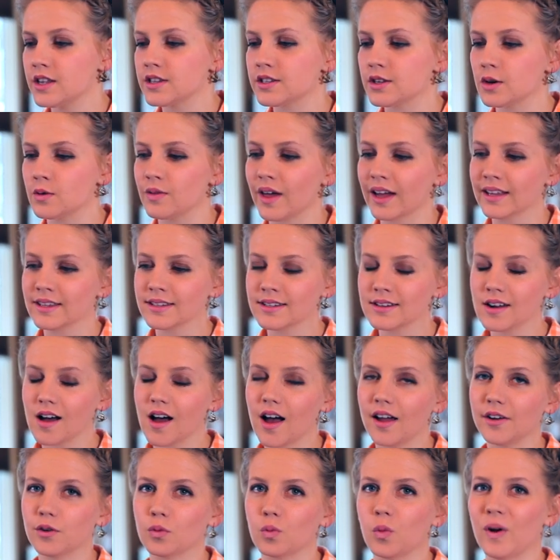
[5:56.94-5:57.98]
So that's
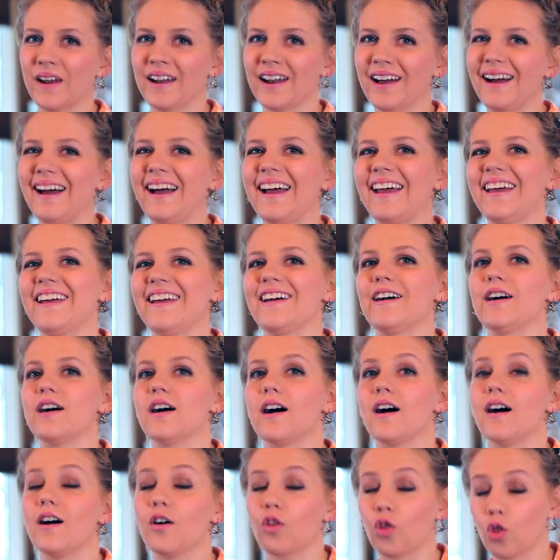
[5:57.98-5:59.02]
not when I
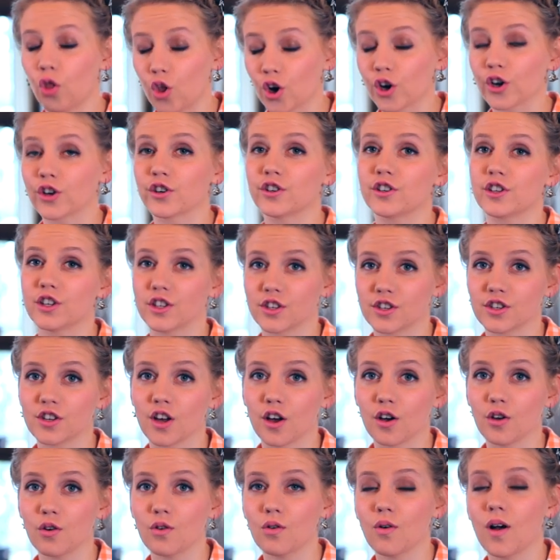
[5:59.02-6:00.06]
learned to
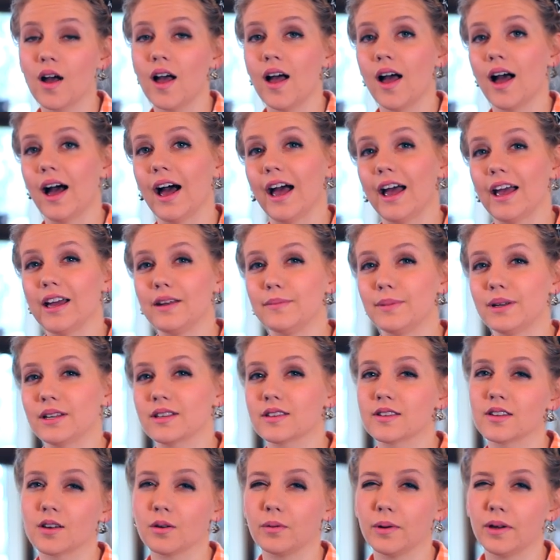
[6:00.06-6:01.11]
sew. I had been
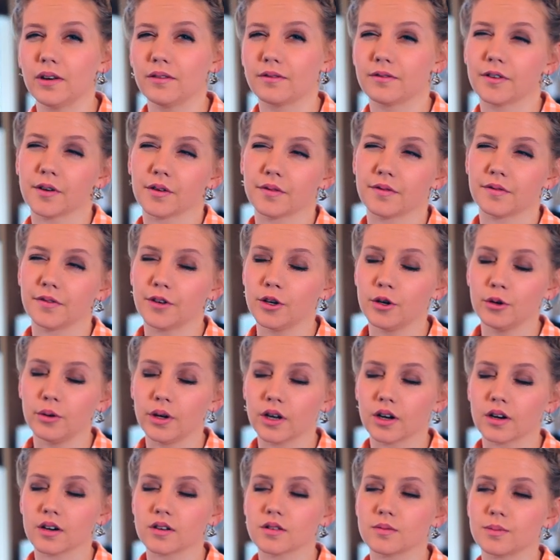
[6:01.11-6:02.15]
sewing for a few
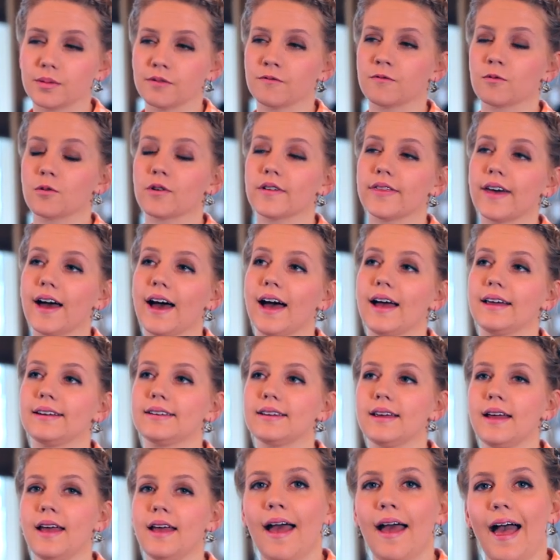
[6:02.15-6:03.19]
years before that,
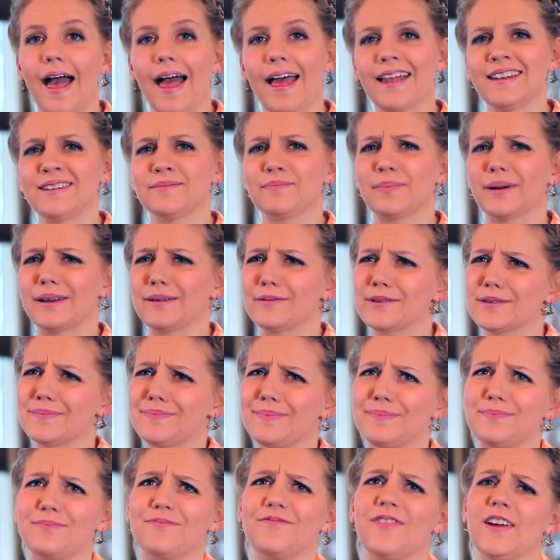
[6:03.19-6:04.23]
and but it was
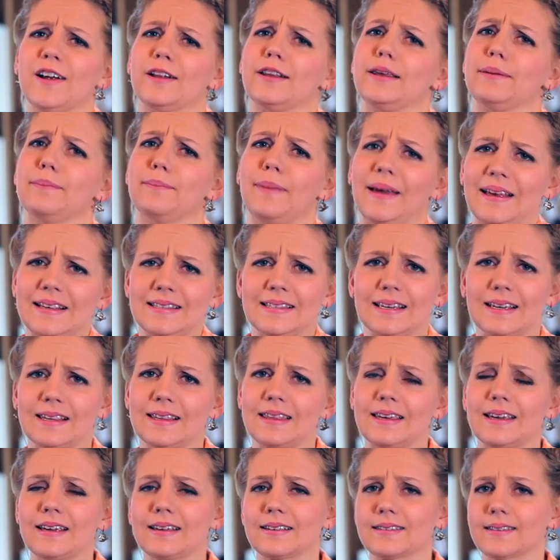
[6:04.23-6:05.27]
fairly basic
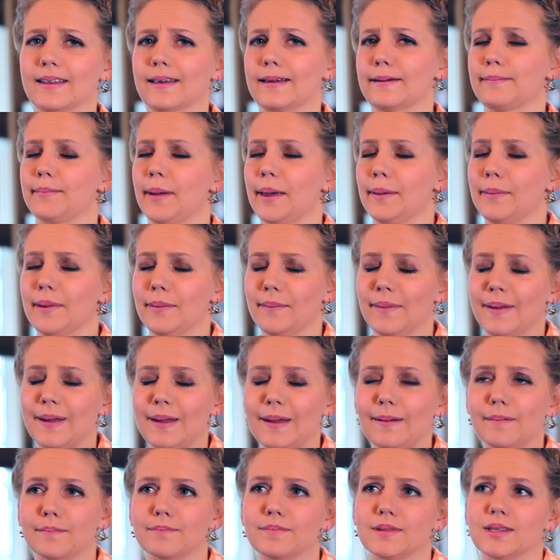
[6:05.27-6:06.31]
things like baby
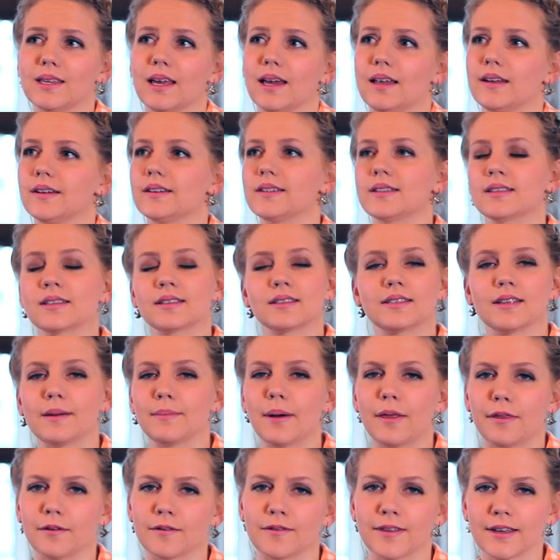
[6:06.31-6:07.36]
bibs and some
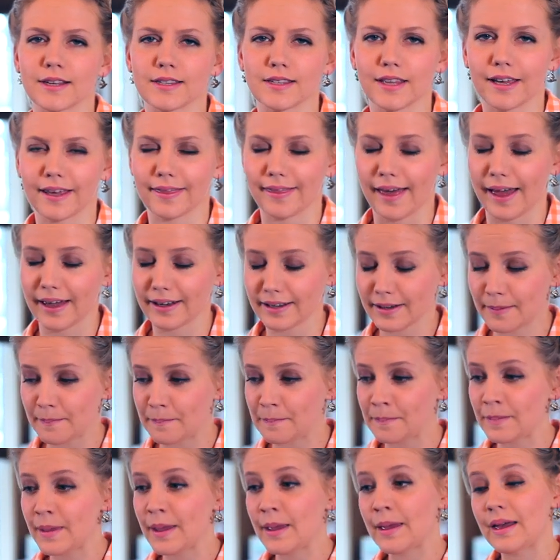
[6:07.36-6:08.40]
other things like that.
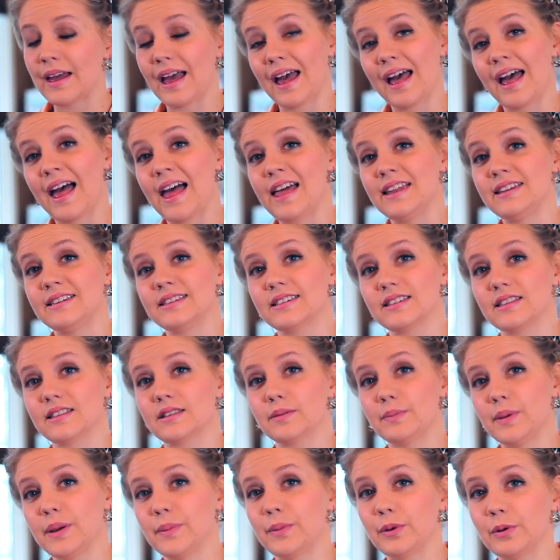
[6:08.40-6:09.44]
And
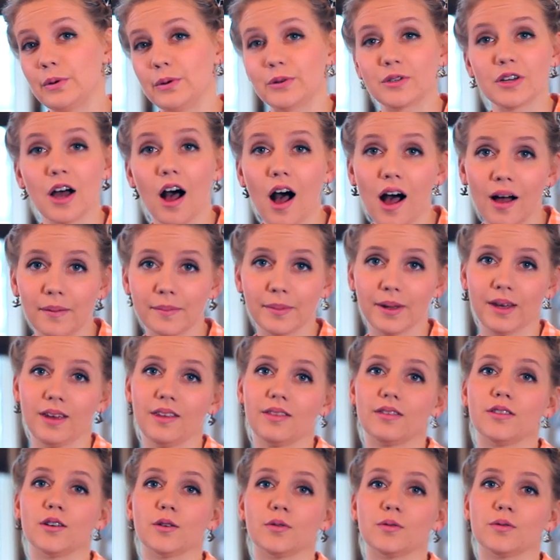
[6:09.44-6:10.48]
the people who taught
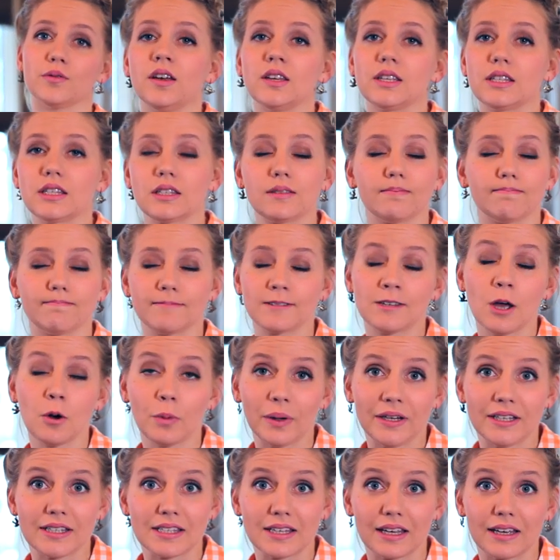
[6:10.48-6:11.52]
me those
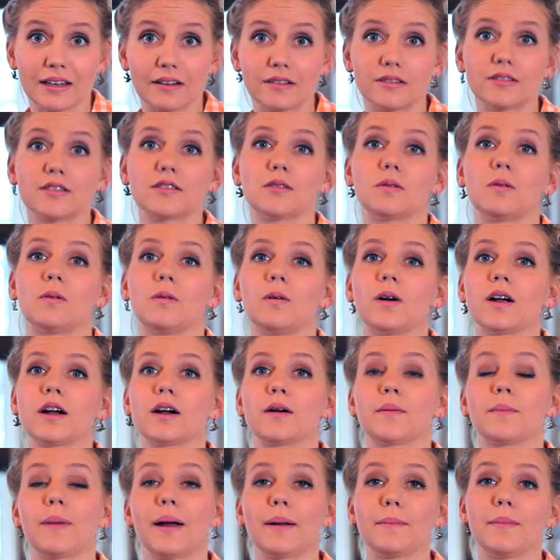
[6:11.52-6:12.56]
sewing skills
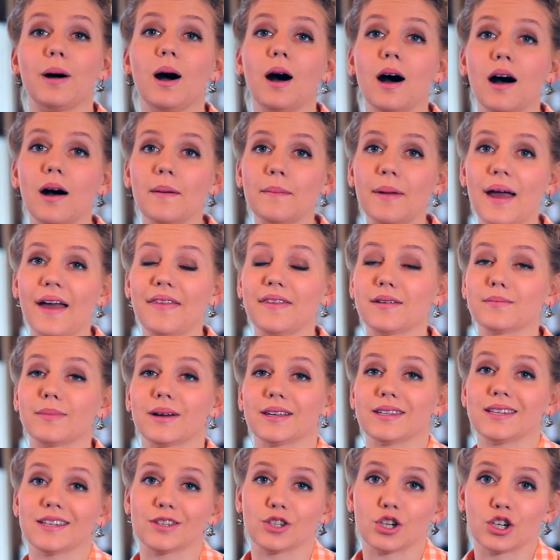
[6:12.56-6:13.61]
were my mom and then
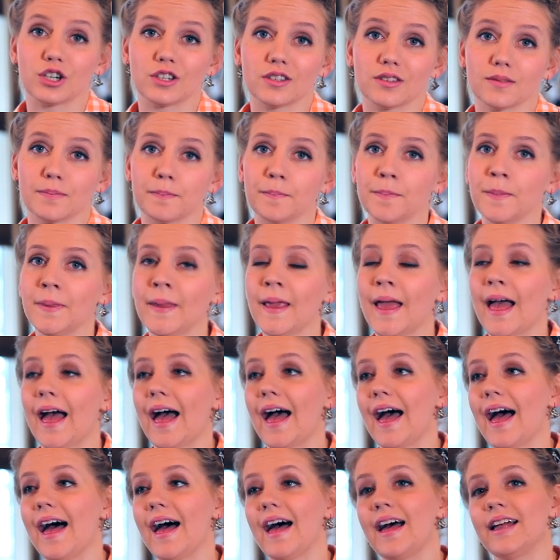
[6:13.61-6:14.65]
my sisters.
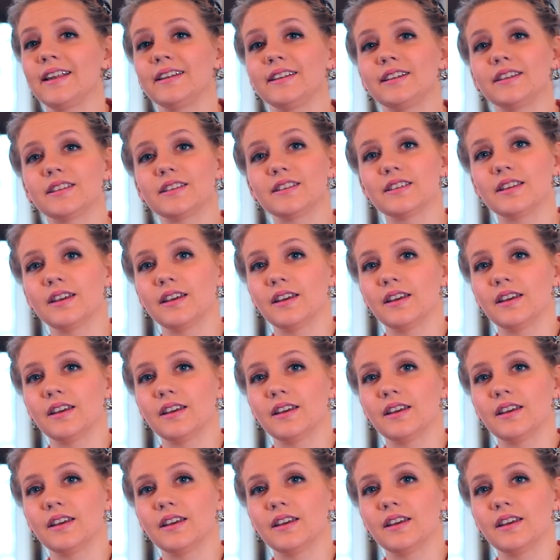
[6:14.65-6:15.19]
And